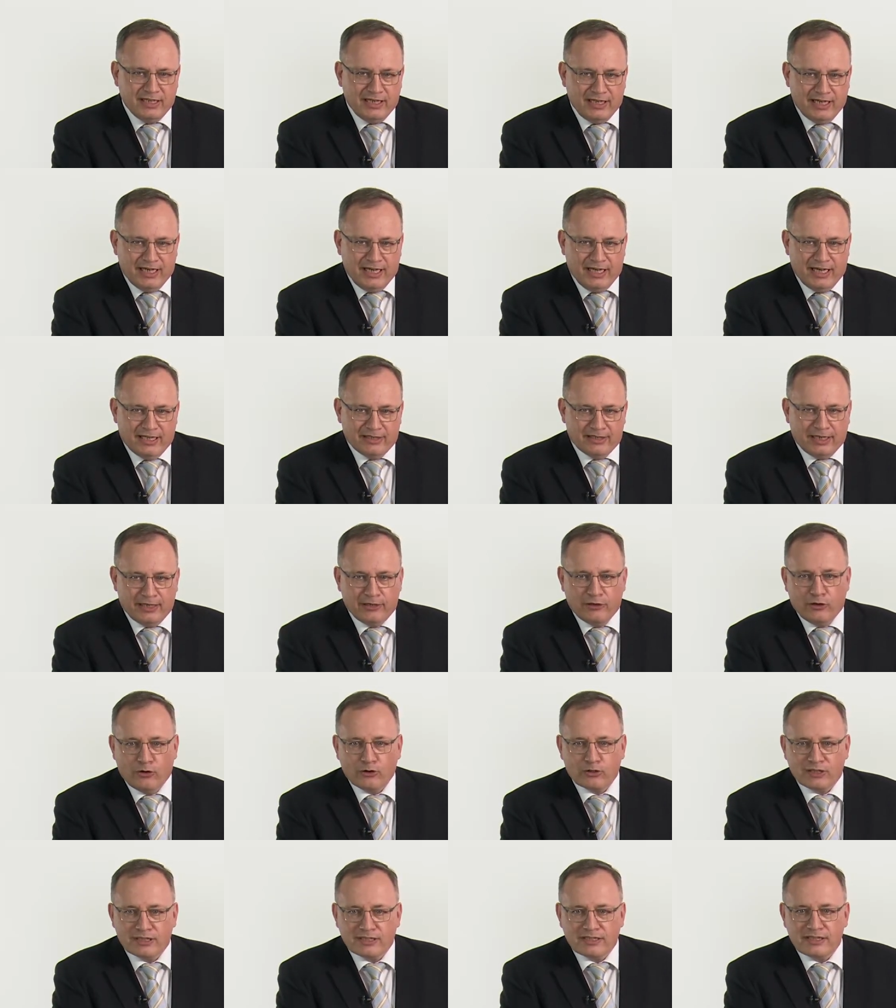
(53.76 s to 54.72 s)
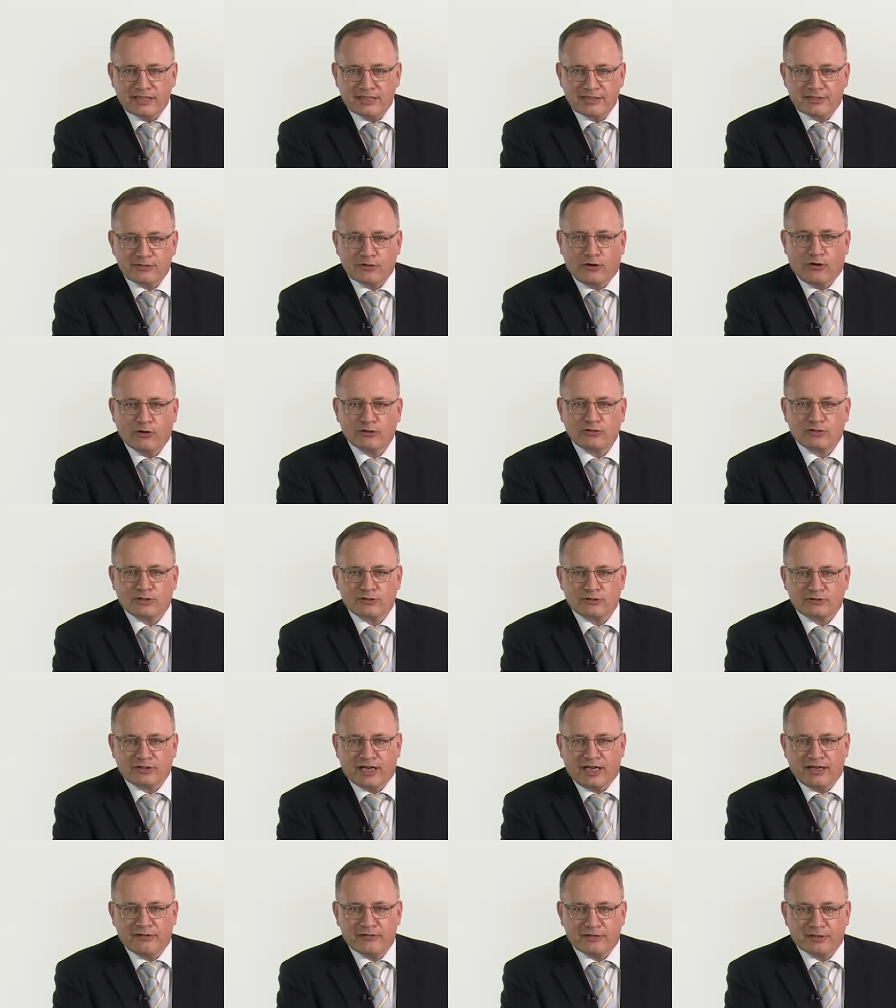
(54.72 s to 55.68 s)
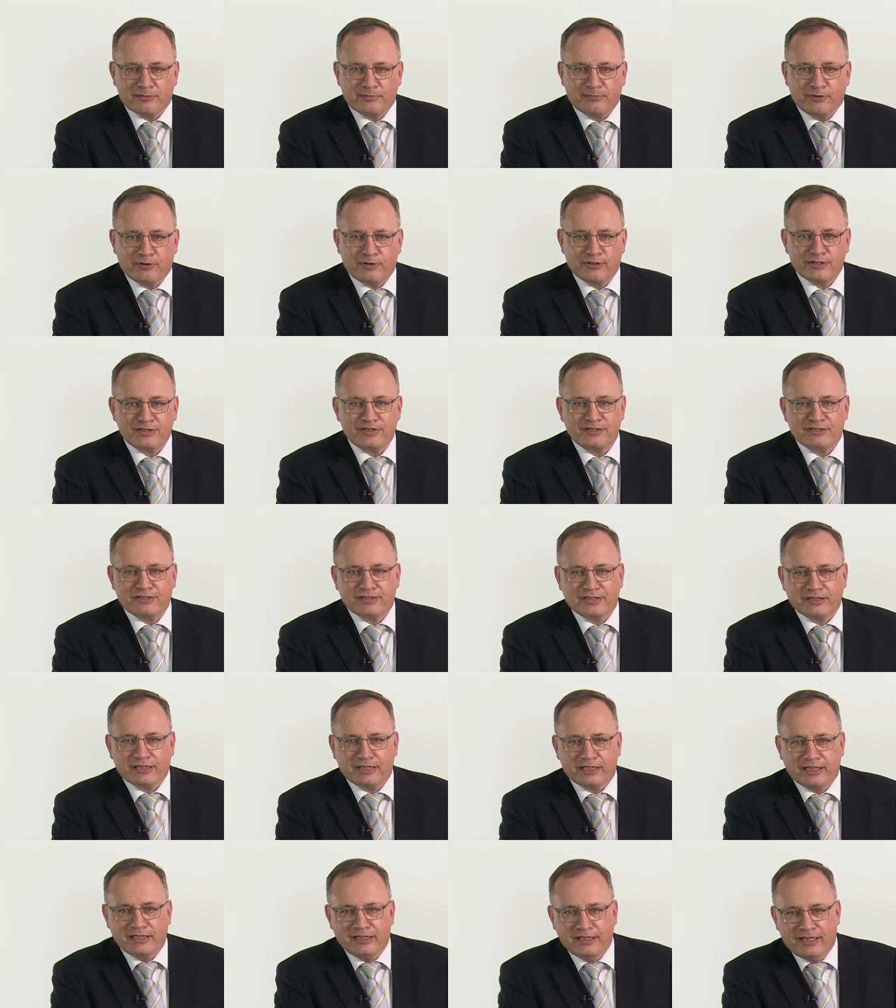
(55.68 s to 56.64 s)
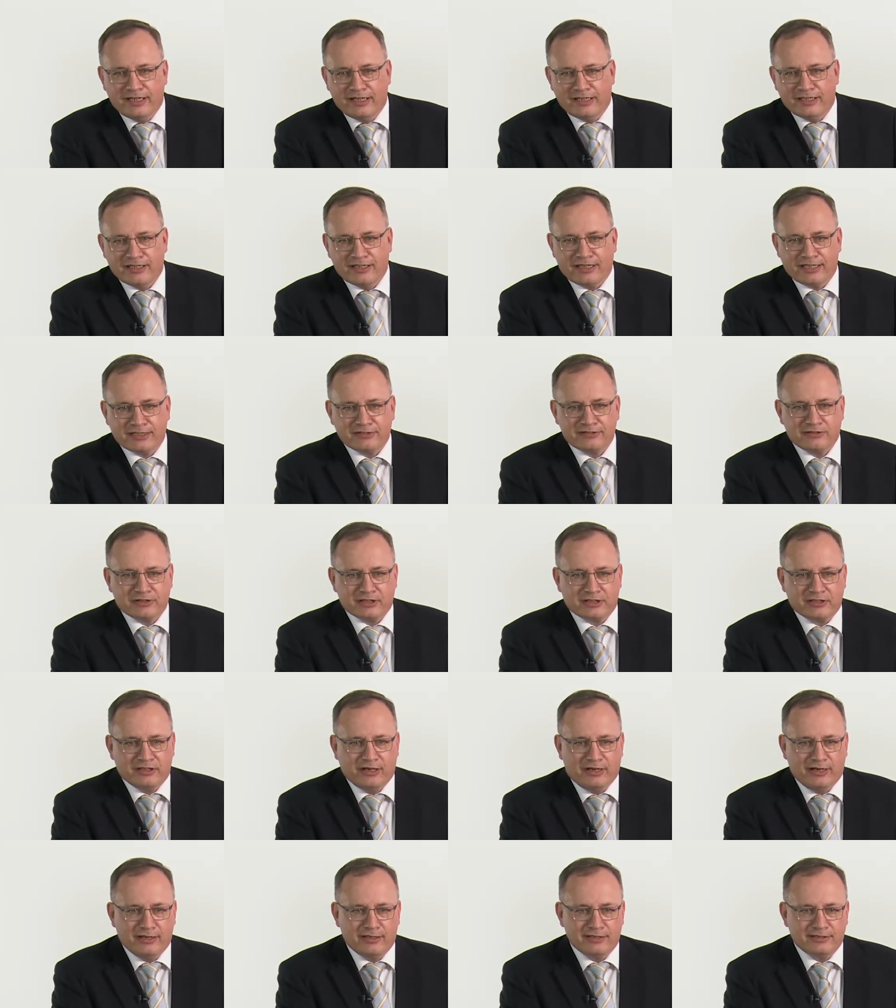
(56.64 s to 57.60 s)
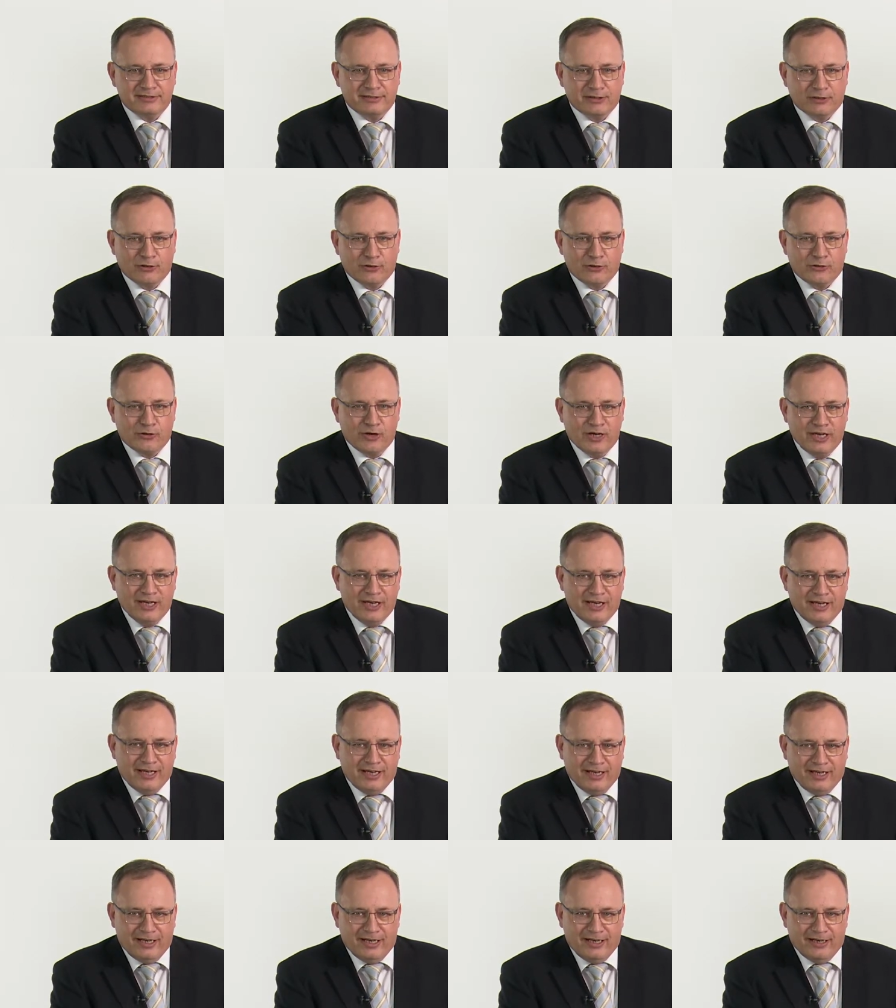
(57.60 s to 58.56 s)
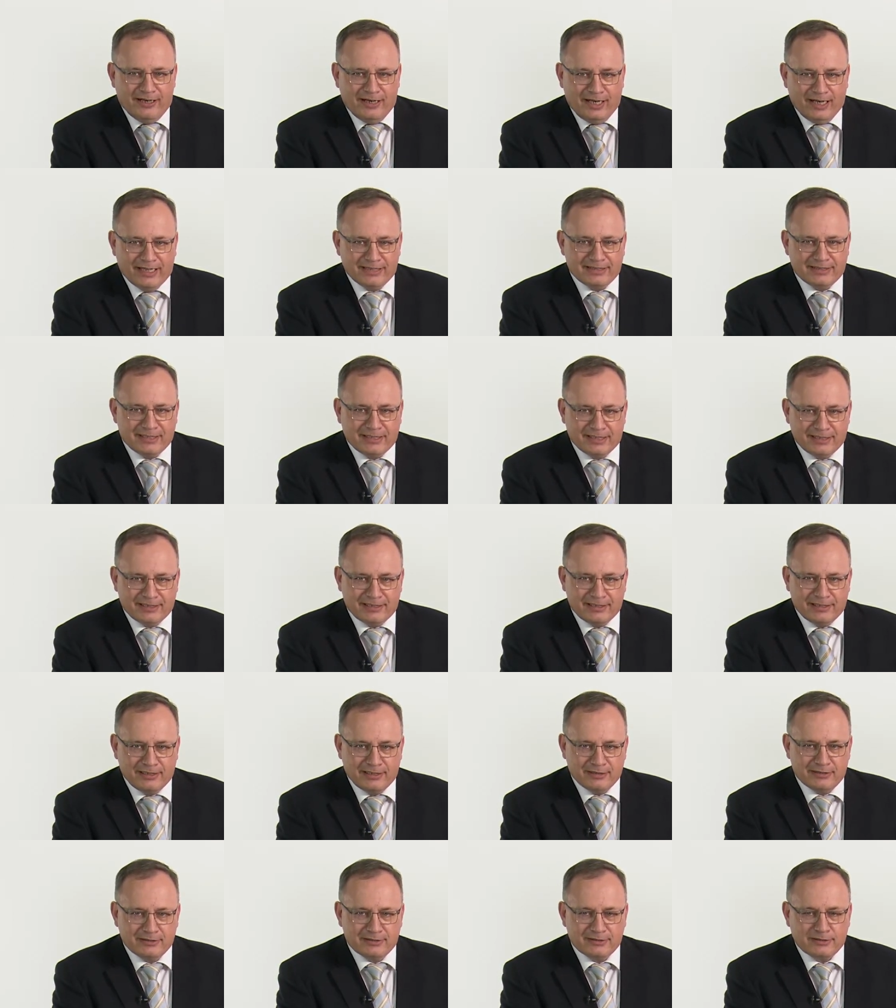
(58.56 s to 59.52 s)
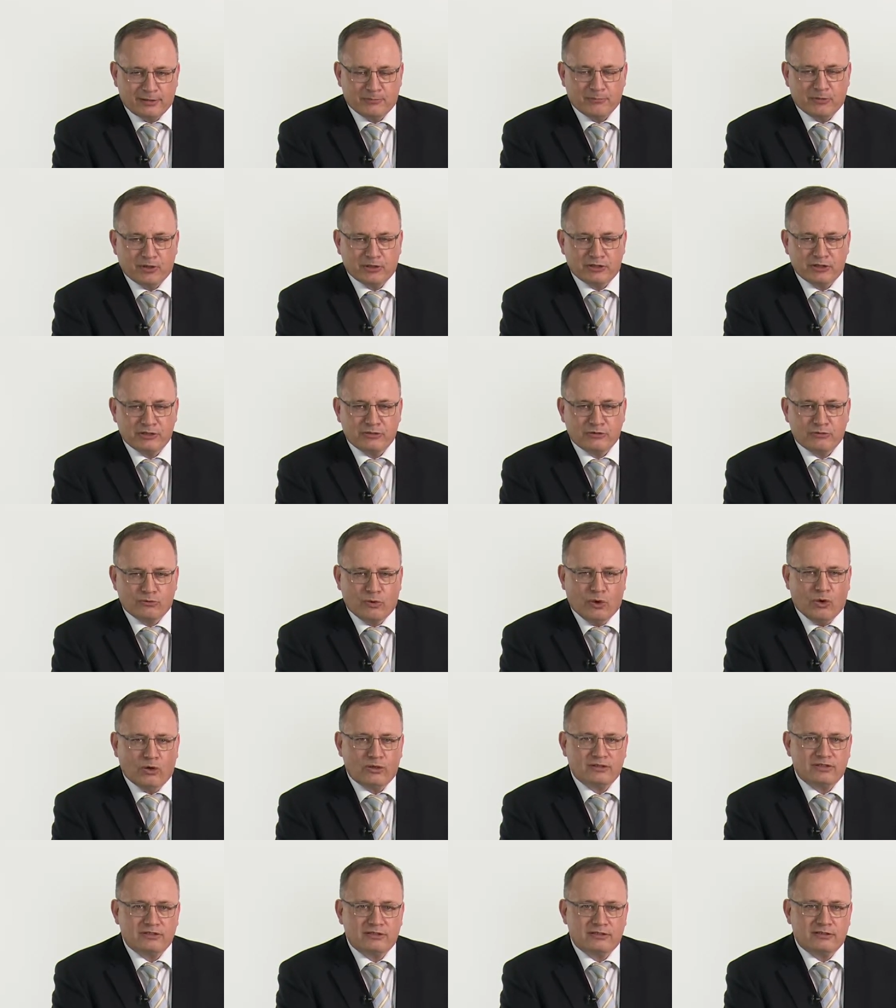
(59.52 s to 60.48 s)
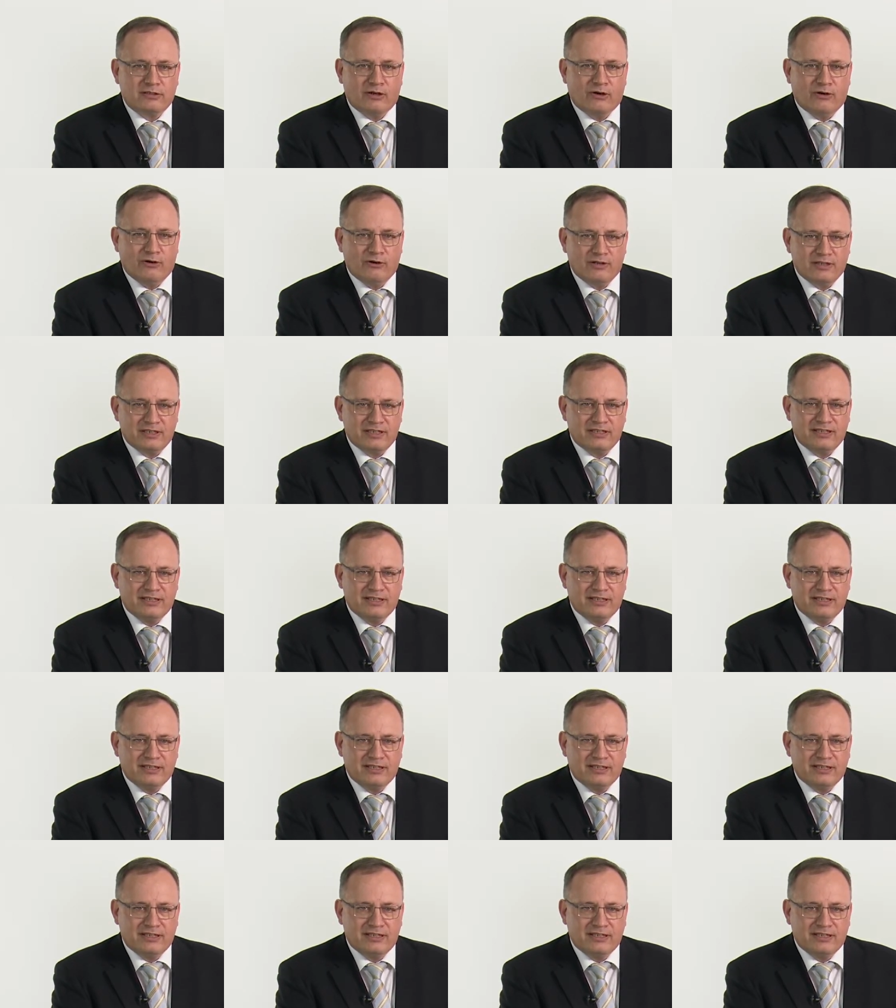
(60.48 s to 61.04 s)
And I know that he's also driving personally an electric car, so I think he's somebody who walks the talk